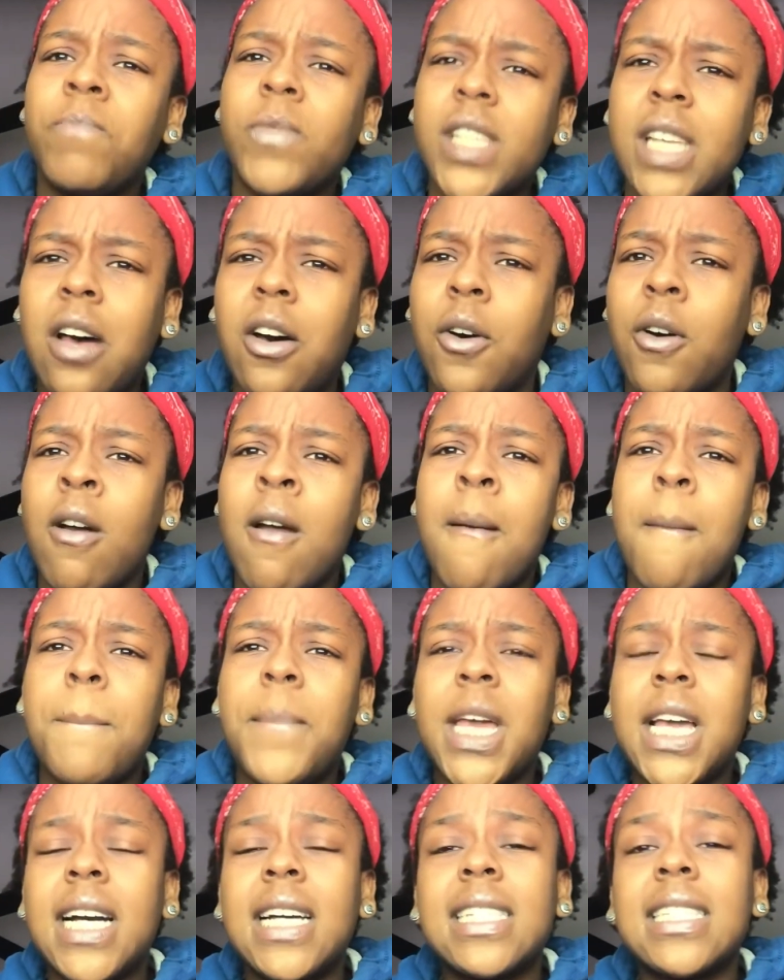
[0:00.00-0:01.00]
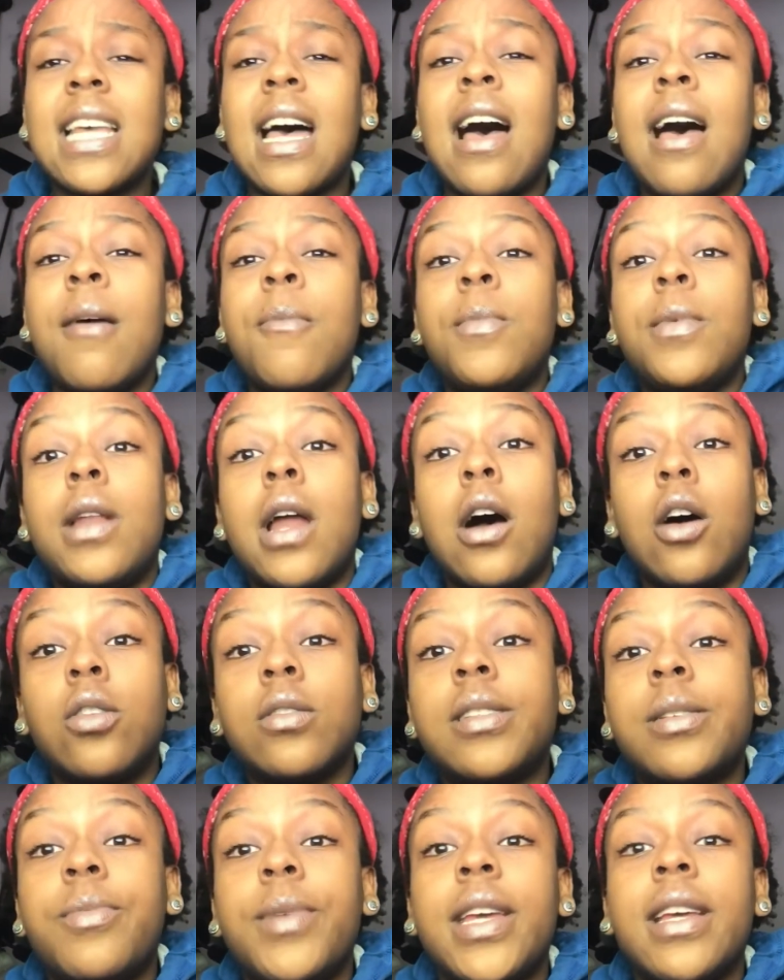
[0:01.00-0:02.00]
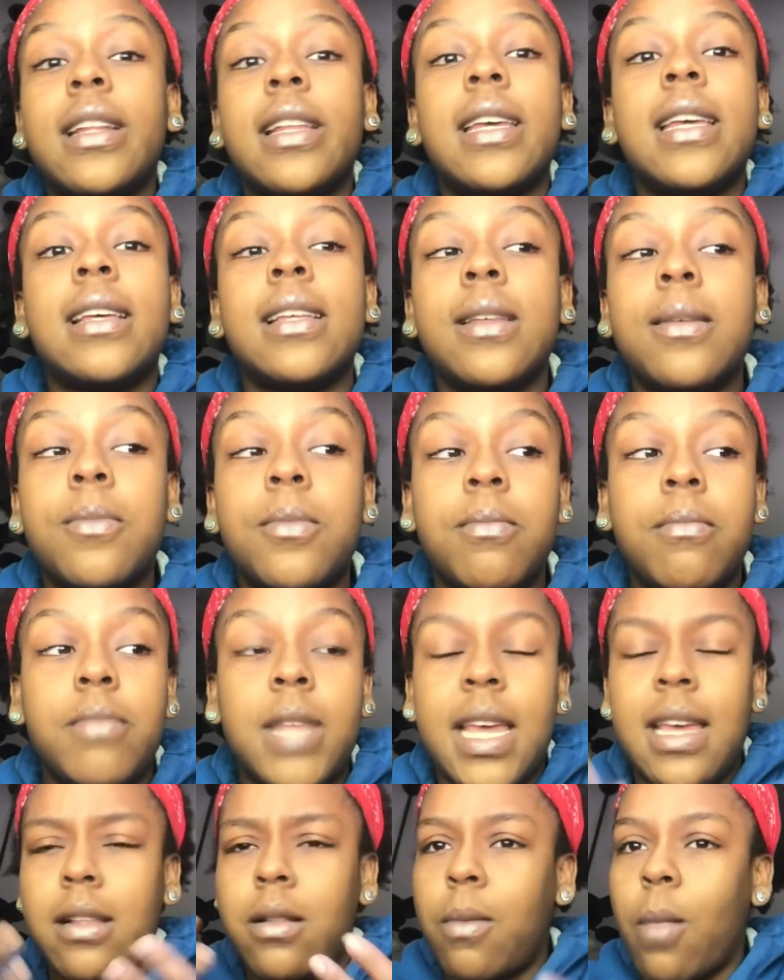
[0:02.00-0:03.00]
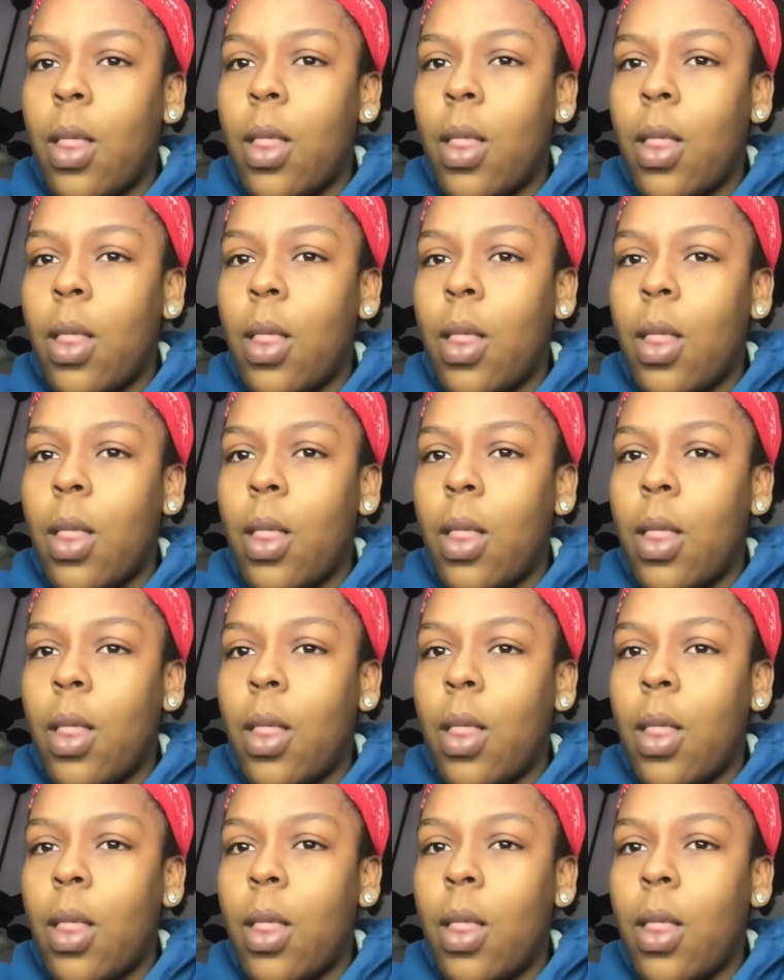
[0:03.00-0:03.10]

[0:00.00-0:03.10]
So because I'm known to be in the